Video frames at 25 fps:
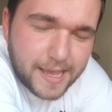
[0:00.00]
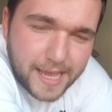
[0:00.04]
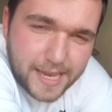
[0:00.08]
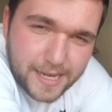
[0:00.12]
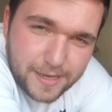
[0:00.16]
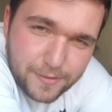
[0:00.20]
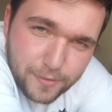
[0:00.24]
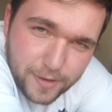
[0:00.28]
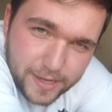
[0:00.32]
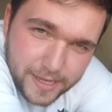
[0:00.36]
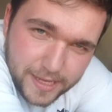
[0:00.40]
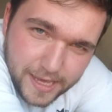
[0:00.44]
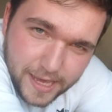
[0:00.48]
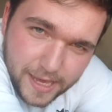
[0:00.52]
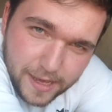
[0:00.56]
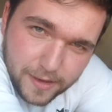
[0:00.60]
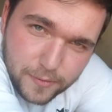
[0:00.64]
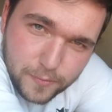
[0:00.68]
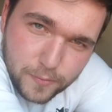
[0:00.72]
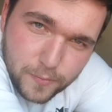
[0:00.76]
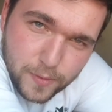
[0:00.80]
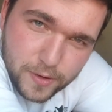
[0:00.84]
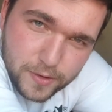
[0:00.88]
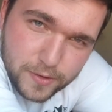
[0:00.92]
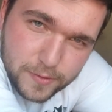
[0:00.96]
anyway, yeah,
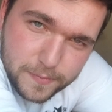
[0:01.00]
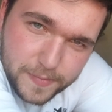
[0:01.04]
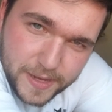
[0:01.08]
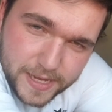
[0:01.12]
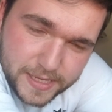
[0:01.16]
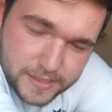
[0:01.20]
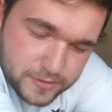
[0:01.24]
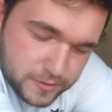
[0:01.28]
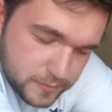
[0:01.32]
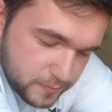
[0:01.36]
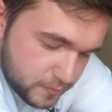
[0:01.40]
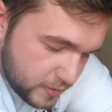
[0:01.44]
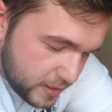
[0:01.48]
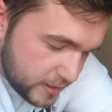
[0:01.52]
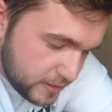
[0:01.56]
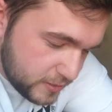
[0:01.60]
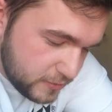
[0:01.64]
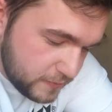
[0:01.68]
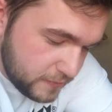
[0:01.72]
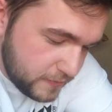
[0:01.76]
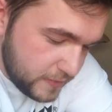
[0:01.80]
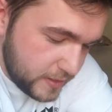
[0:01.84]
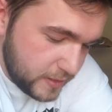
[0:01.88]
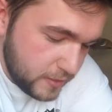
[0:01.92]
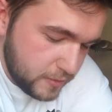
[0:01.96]
welcome back to a brand
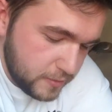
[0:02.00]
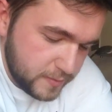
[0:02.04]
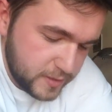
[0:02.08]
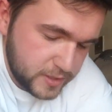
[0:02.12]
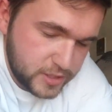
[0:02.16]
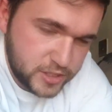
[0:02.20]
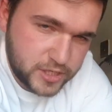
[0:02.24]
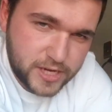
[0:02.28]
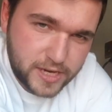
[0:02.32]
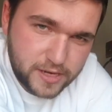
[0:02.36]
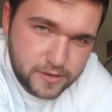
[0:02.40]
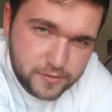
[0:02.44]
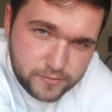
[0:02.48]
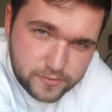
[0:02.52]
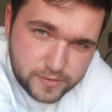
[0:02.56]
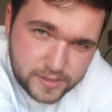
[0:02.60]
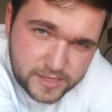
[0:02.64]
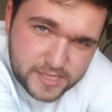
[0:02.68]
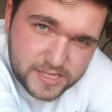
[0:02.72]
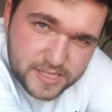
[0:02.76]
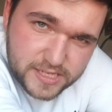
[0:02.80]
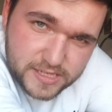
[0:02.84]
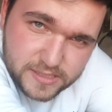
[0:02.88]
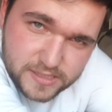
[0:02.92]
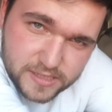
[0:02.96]
new video on my channel.
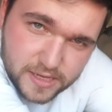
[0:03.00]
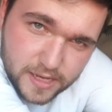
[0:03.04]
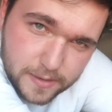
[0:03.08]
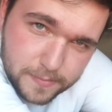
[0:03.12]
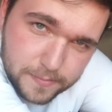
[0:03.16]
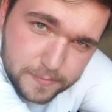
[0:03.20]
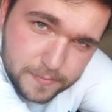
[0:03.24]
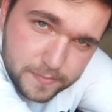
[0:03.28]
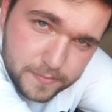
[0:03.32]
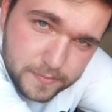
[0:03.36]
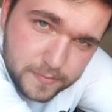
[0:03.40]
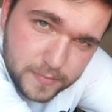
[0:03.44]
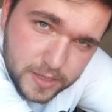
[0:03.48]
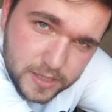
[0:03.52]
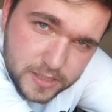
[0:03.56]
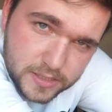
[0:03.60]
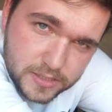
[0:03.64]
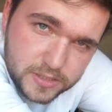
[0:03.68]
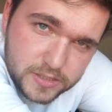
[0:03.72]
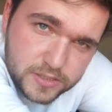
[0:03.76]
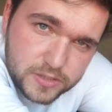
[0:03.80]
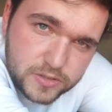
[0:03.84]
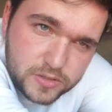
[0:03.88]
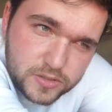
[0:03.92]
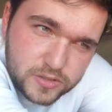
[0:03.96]
This is um, a
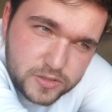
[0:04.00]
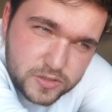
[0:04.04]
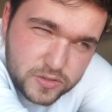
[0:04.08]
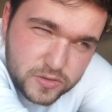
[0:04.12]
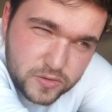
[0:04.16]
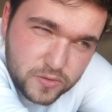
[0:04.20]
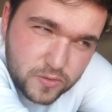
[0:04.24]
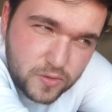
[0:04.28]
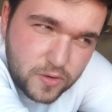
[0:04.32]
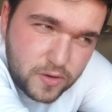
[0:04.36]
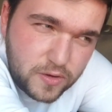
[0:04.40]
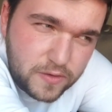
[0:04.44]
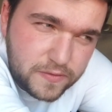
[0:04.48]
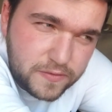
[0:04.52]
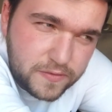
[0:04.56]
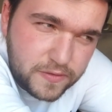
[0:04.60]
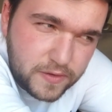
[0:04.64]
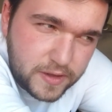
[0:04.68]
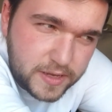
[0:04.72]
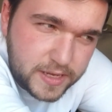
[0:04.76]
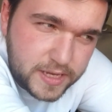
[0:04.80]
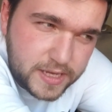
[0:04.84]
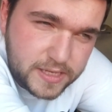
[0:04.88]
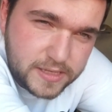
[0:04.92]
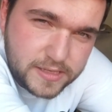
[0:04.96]
sort of
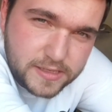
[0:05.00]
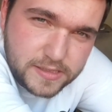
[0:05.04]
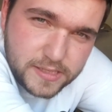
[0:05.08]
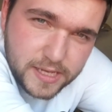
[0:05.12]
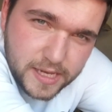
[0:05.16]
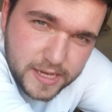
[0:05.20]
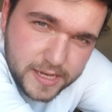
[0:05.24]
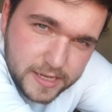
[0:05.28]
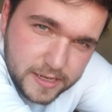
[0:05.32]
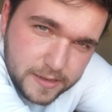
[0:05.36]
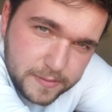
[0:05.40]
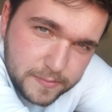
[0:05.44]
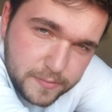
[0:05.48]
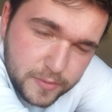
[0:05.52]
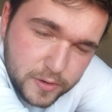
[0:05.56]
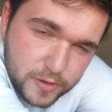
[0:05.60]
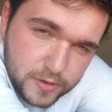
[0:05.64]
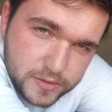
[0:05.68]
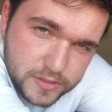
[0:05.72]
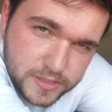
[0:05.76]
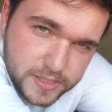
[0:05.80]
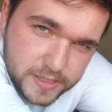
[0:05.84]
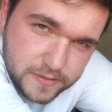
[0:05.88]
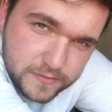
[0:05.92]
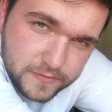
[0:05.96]
like a tech
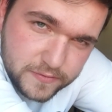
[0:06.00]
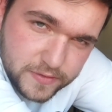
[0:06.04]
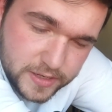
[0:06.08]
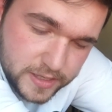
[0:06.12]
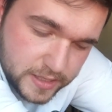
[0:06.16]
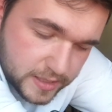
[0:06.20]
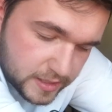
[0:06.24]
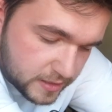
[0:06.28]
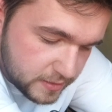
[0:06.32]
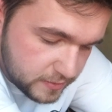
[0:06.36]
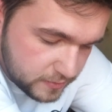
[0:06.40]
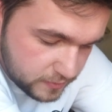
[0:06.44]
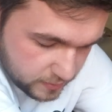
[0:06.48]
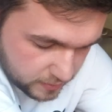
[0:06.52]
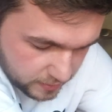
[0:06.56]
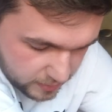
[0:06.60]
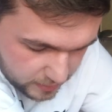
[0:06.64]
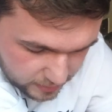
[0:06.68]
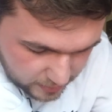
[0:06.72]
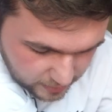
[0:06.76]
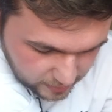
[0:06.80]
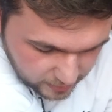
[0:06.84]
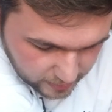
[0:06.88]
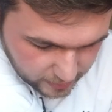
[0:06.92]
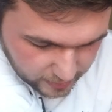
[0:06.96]
unboxing video.
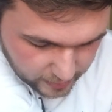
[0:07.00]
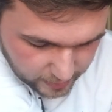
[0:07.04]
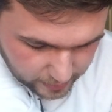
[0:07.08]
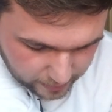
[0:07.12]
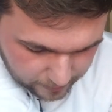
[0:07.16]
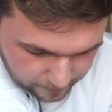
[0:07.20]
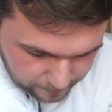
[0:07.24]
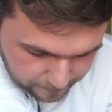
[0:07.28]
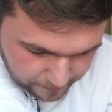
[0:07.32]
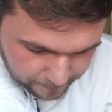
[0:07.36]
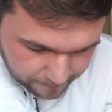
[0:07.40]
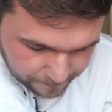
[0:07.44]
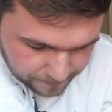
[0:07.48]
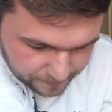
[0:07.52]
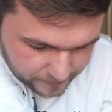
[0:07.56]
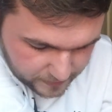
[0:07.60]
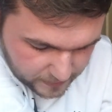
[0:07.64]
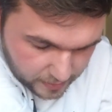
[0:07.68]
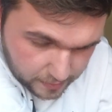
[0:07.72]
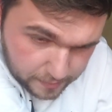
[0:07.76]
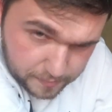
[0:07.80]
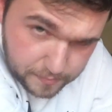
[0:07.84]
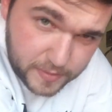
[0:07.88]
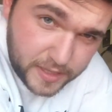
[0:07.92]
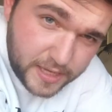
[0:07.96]
Um,
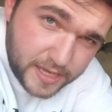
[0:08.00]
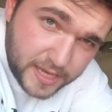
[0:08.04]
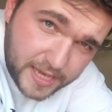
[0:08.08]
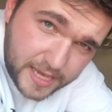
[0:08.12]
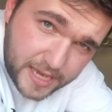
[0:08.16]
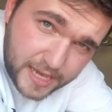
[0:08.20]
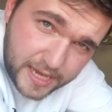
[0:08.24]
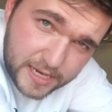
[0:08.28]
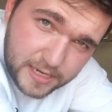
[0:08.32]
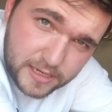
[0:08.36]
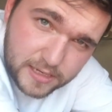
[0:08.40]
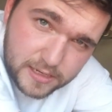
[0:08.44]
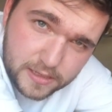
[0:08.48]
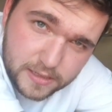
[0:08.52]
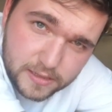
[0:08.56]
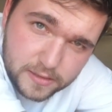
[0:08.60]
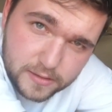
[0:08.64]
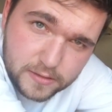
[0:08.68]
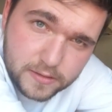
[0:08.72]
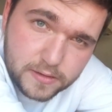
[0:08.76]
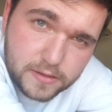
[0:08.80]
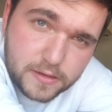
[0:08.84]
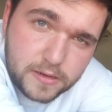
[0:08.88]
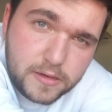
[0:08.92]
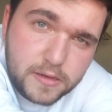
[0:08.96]
me and
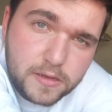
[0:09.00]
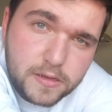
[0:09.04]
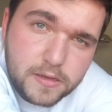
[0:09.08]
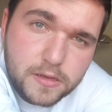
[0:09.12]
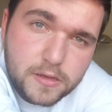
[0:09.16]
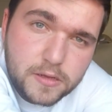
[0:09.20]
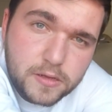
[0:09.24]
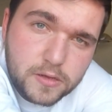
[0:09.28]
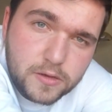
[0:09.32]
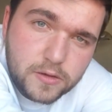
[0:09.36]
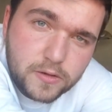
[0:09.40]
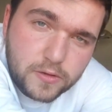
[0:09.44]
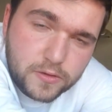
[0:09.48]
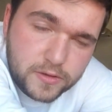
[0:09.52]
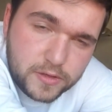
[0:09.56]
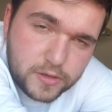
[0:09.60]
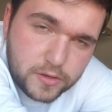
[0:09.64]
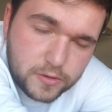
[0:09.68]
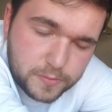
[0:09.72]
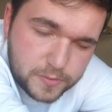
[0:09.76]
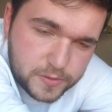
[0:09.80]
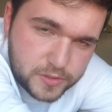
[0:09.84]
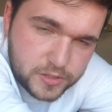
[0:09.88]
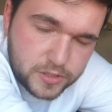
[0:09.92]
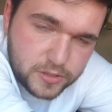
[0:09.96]
Caitlin got the
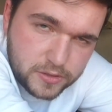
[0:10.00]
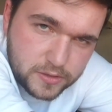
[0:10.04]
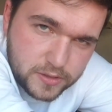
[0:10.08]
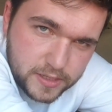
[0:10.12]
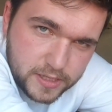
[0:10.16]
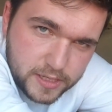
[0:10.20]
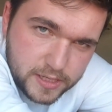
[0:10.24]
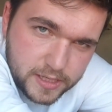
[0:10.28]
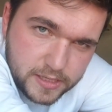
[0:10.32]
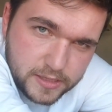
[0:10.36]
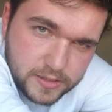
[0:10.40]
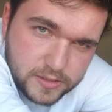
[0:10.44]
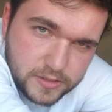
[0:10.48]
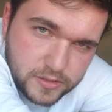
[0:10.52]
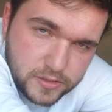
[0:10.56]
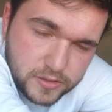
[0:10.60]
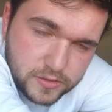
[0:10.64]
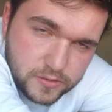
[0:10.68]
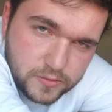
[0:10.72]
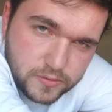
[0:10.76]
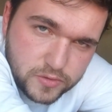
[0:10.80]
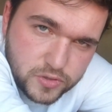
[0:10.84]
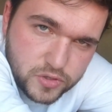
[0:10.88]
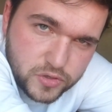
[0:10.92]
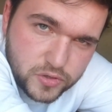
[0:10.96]
opportunity
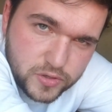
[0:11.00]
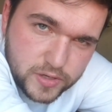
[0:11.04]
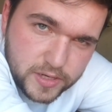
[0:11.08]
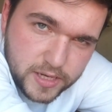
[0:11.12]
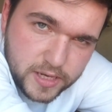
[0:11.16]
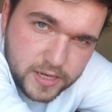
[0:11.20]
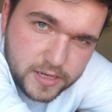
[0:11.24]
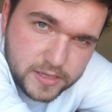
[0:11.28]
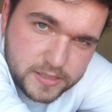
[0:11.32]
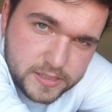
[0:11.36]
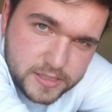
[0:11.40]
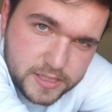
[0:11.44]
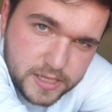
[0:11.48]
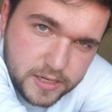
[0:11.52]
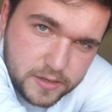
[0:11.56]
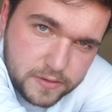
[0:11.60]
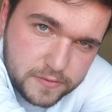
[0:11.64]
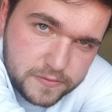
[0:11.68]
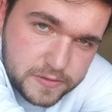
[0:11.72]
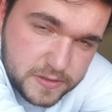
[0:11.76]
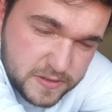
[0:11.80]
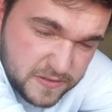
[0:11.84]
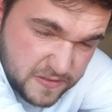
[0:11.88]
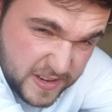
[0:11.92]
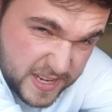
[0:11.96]
to treat
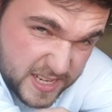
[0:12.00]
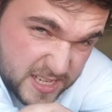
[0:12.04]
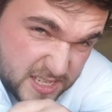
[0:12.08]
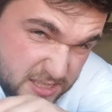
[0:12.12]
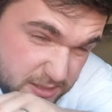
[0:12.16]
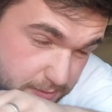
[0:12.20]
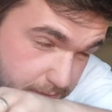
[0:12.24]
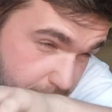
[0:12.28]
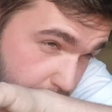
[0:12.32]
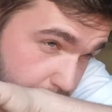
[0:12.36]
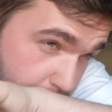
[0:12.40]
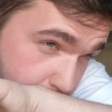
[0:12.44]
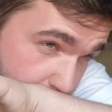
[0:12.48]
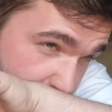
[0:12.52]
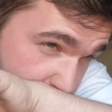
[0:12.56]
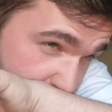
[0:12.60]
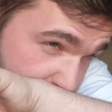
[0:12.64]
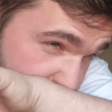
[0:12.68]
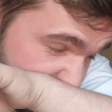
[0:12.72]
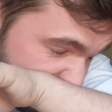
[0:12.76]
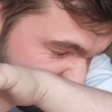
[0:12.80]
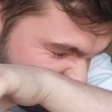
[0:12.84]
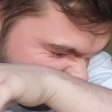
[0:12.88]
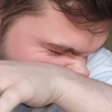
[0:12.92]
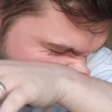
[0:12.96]
ourselves thanks to my
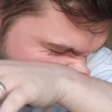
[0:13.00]
mum.